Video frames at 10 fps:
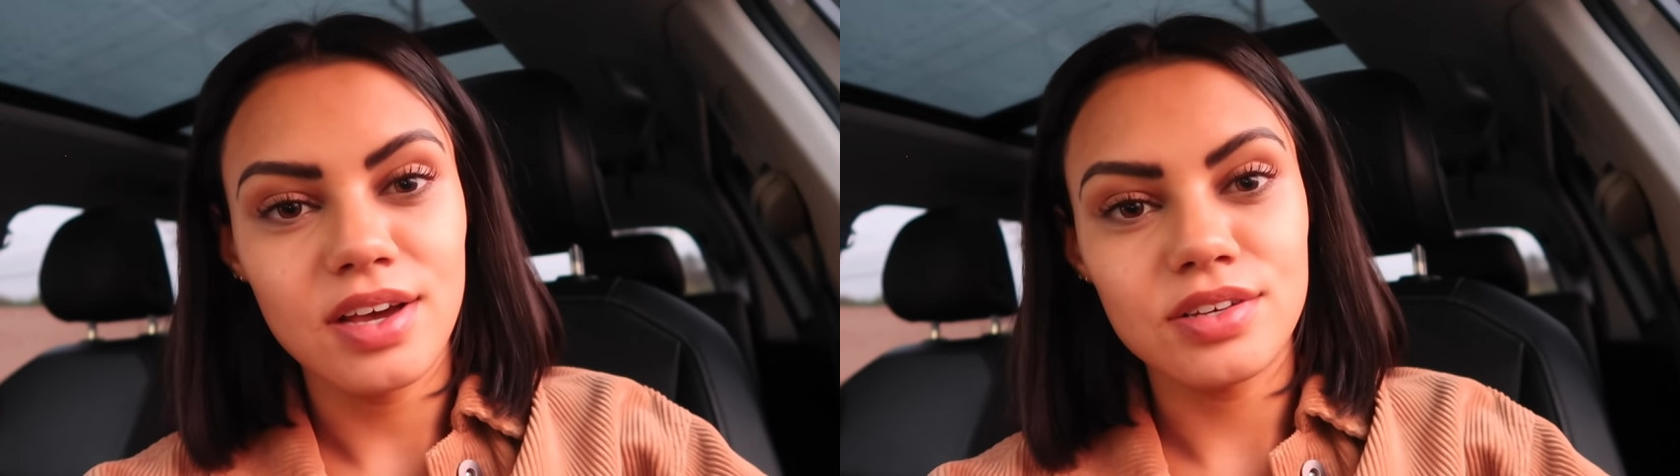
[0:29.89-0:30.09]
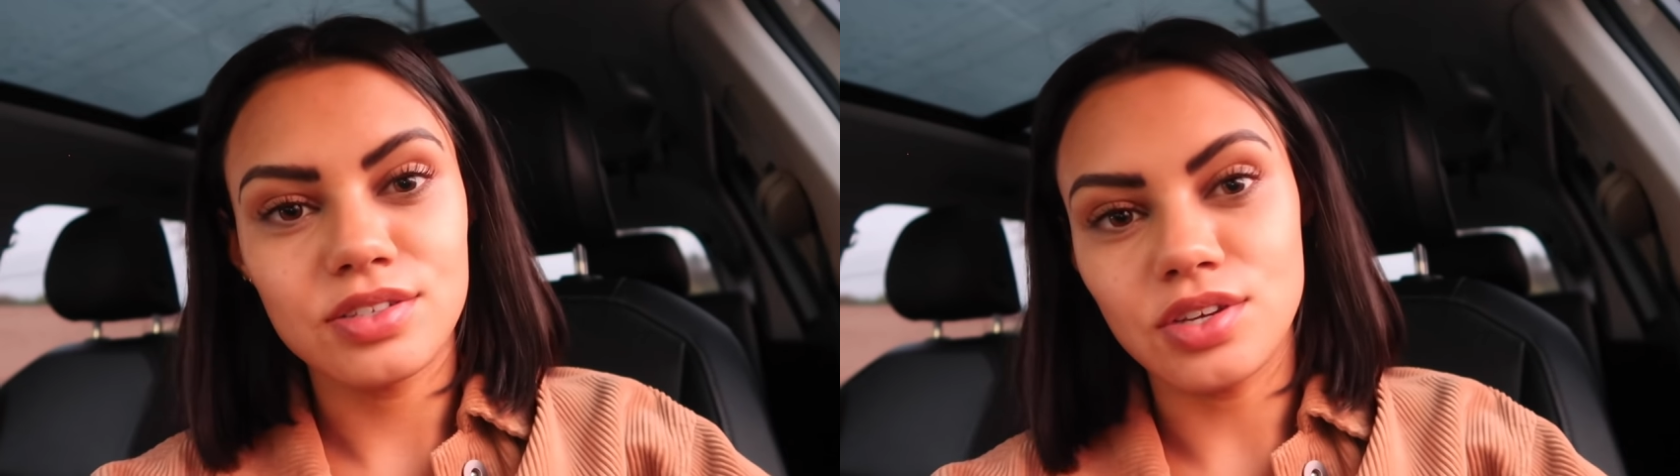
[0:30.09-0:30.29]

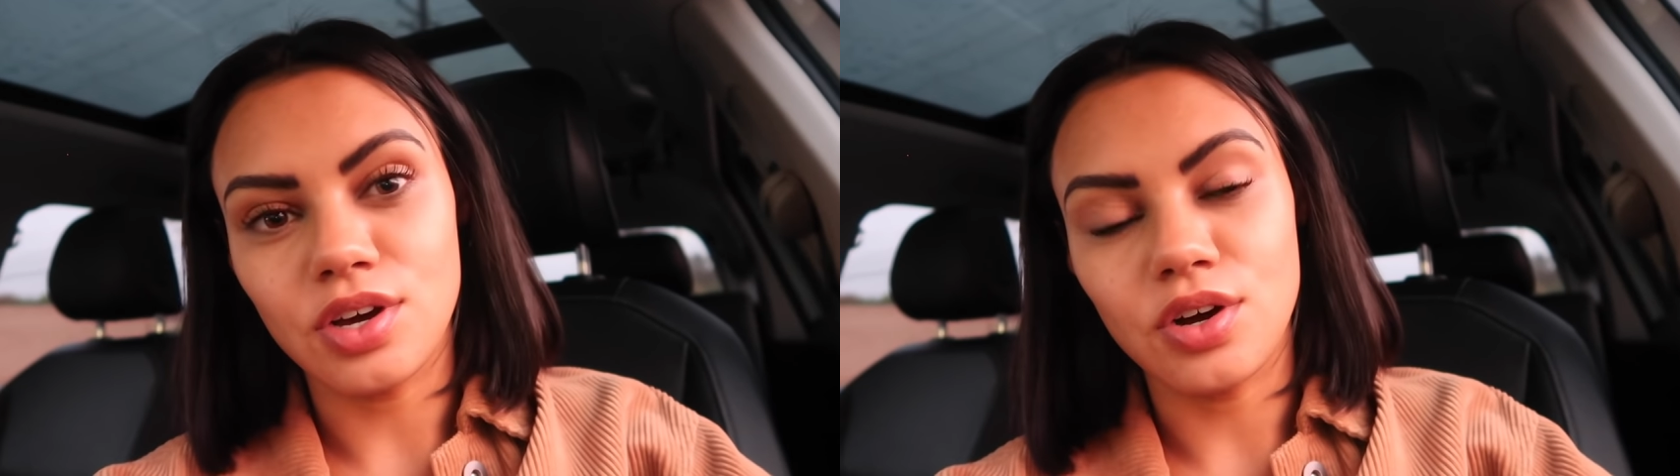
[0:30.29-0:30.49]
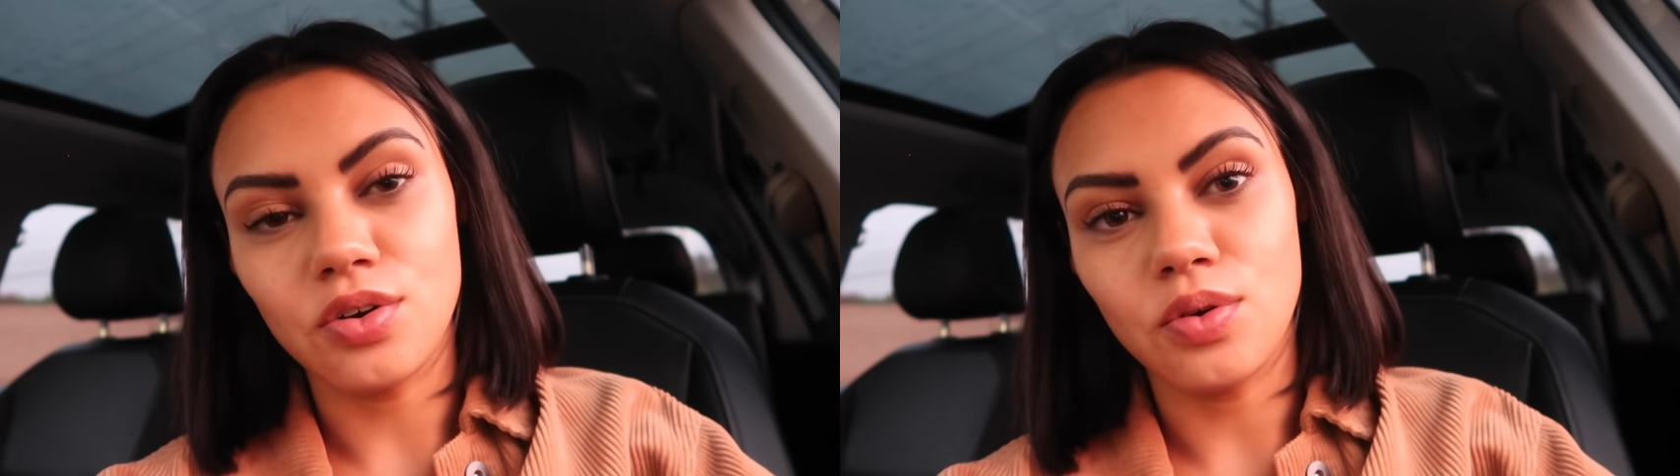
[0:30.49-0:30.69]

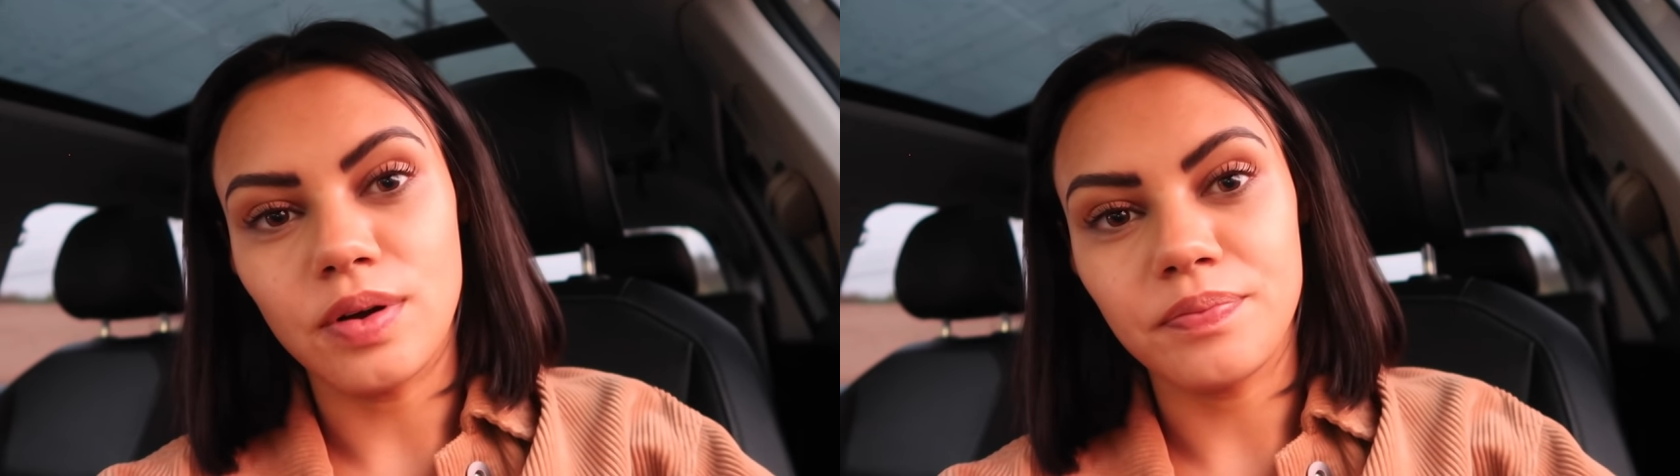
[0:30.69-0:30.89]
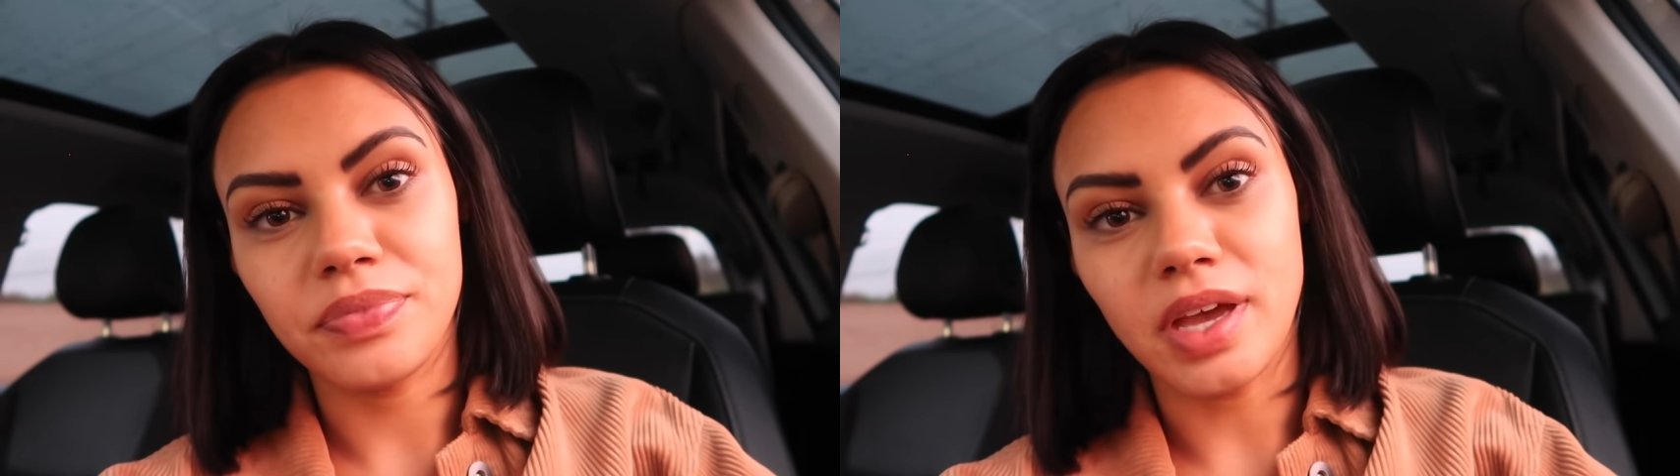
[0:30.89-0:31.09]
So
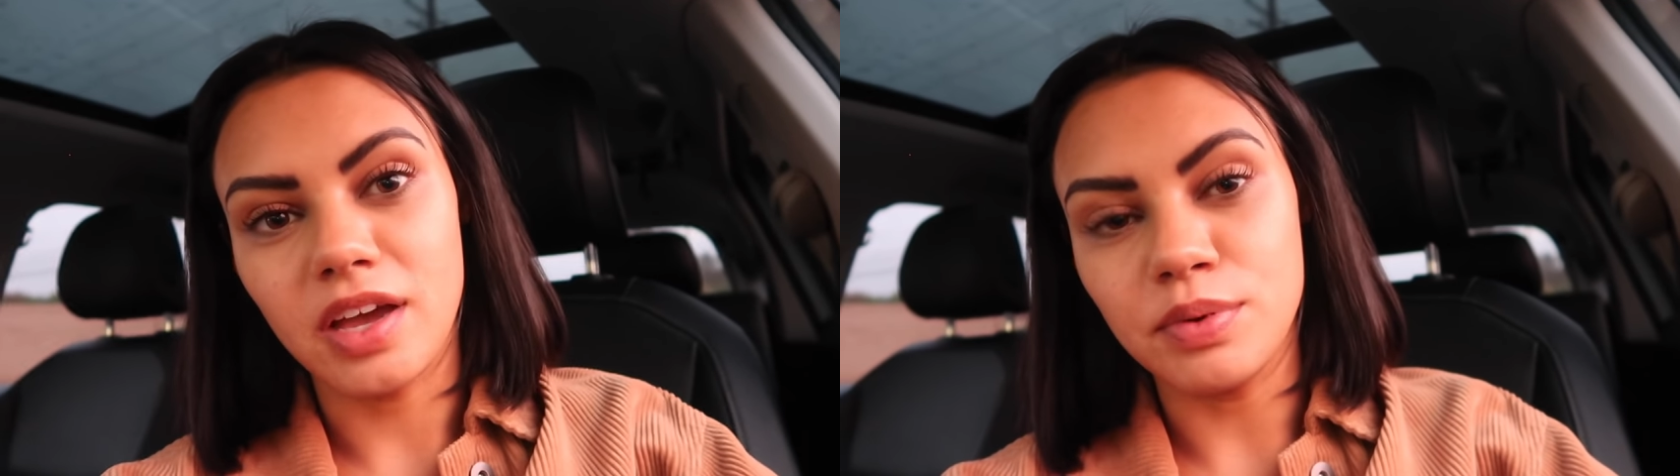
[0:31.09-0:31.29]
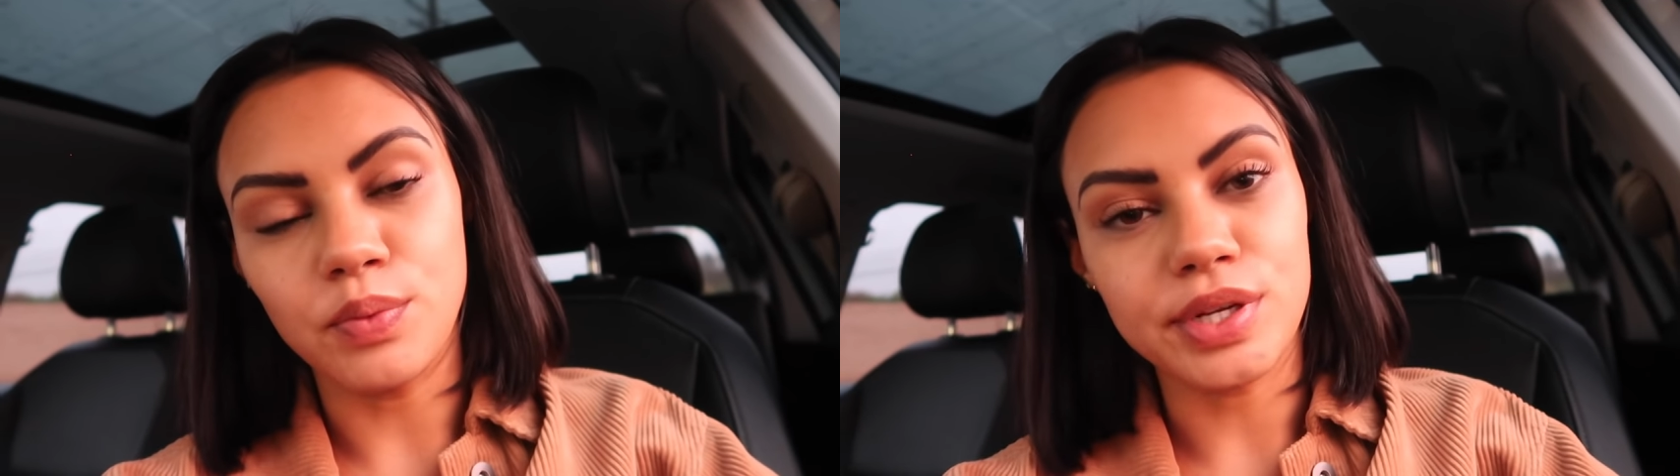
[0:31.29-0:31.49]
I
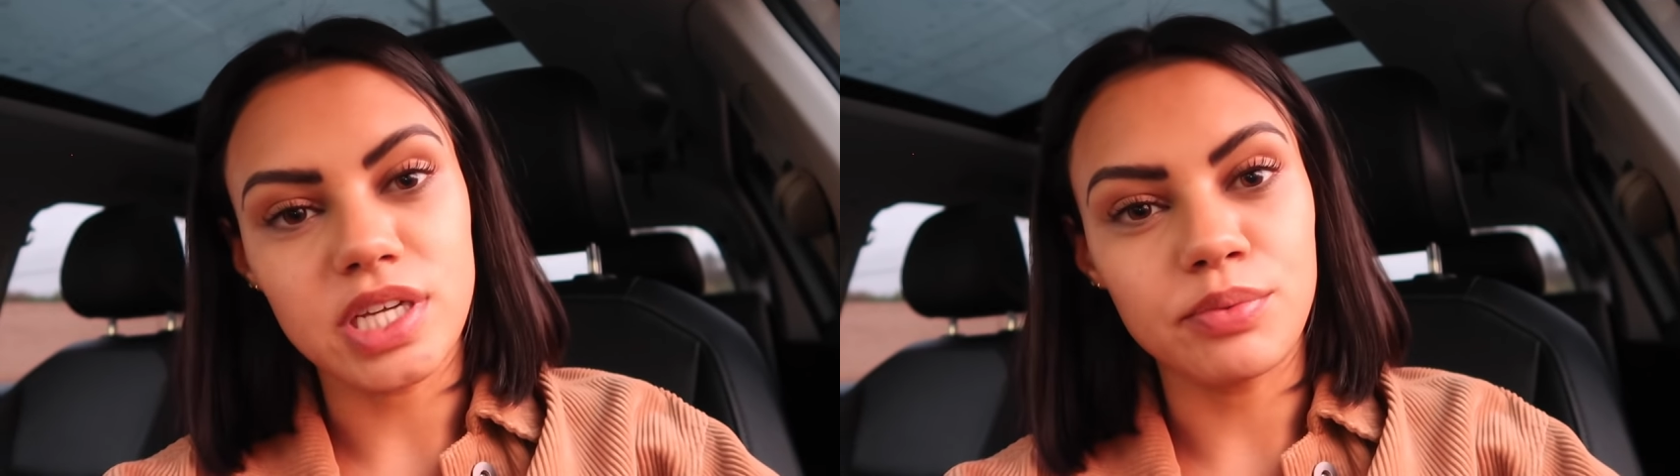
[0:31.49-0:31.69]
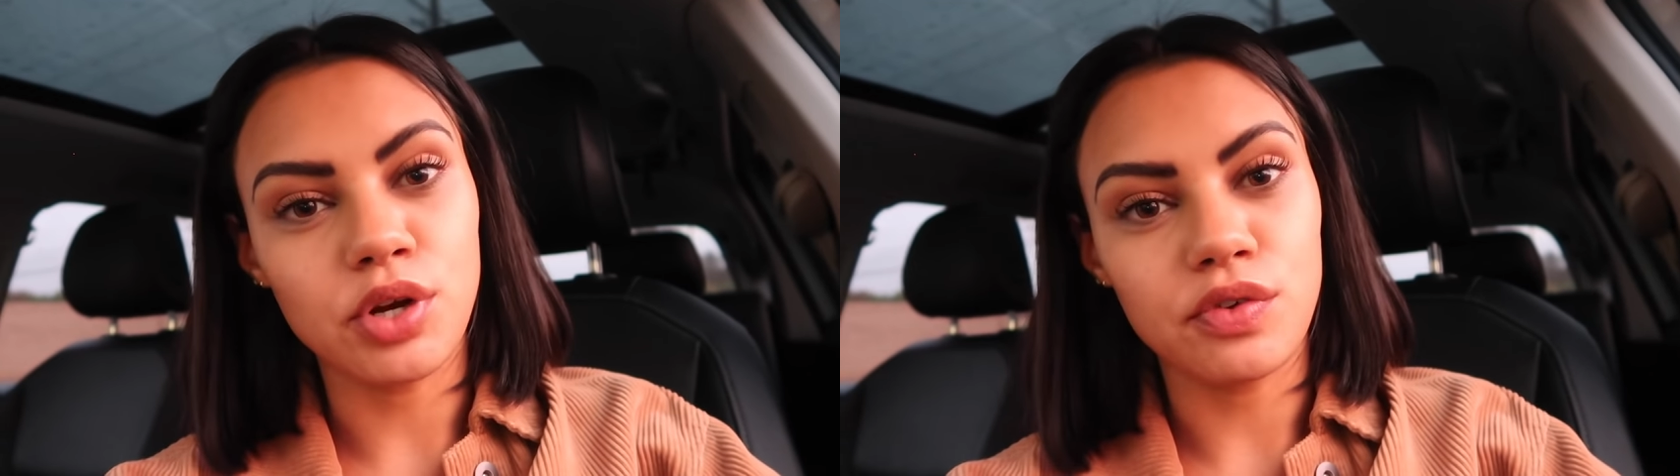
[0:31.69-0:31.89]
have been wanting
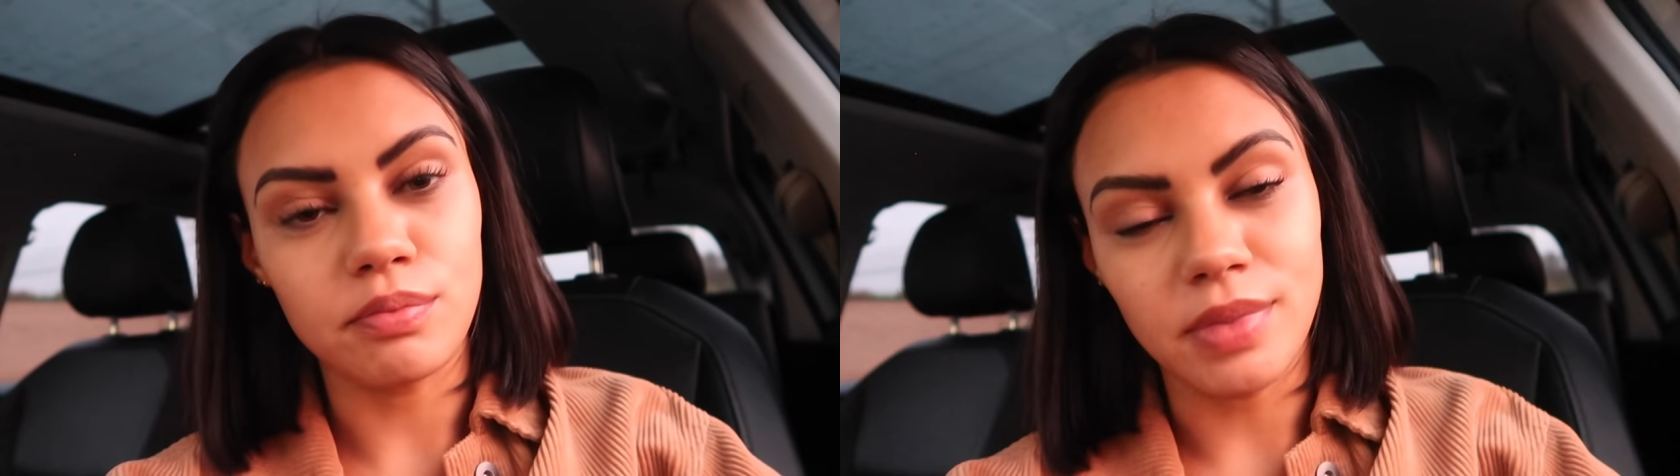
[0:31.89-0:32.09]
to come to her for